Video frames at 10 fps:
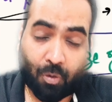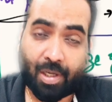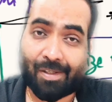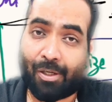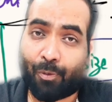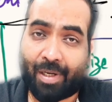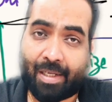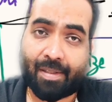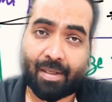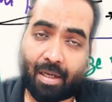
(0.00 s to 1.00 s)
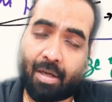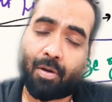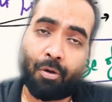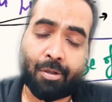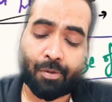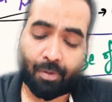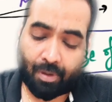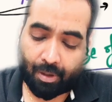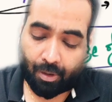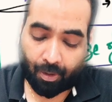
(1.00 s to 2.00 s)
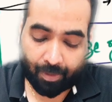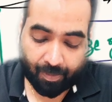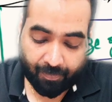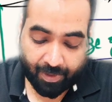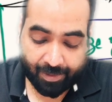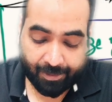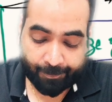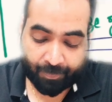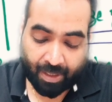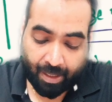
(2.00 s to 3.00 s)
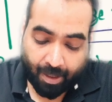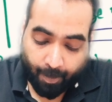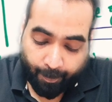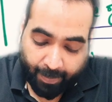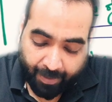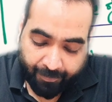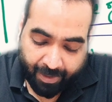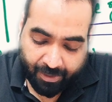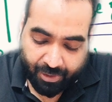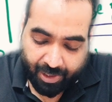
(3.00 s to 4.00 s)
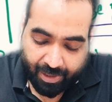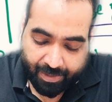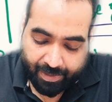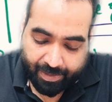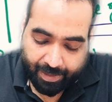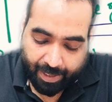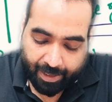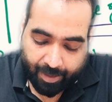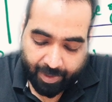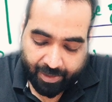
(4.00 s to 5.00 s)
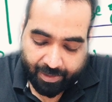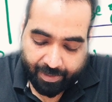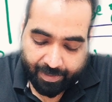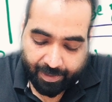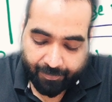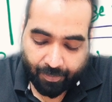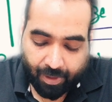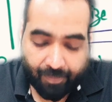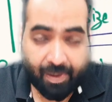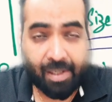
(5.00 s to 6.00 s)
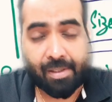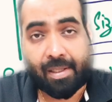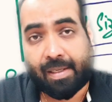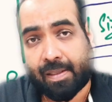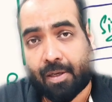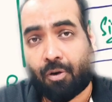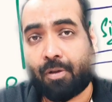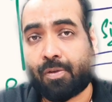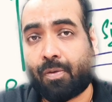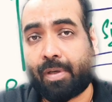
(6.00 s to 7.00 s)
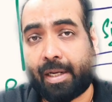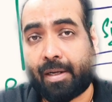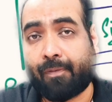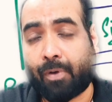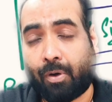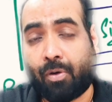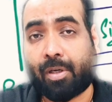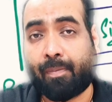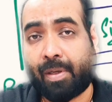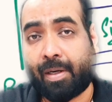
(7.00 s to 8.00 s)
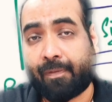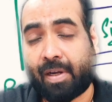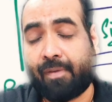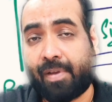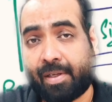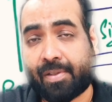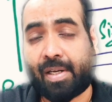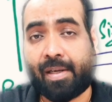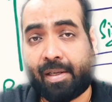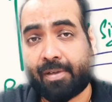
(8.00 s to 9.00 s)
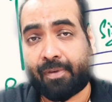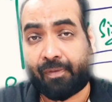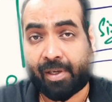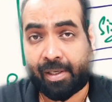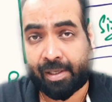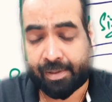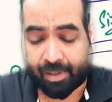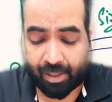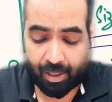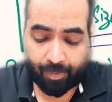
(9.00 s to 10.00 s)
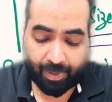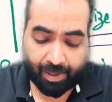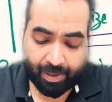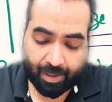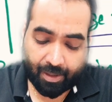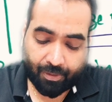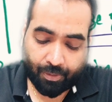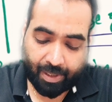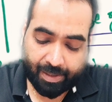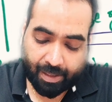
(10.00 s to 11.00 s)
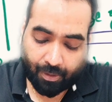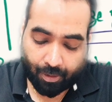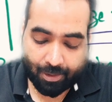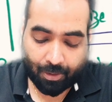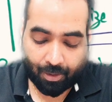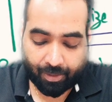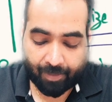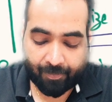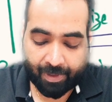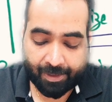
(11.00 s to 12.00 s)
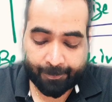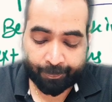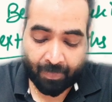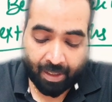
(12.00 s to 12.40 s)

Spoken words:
quasi equities are also long term funds. Preference shares and debentures, if you have raised, these are also taken for long term period of 5 years, 10 years, 15 years period. So these are also long term funds.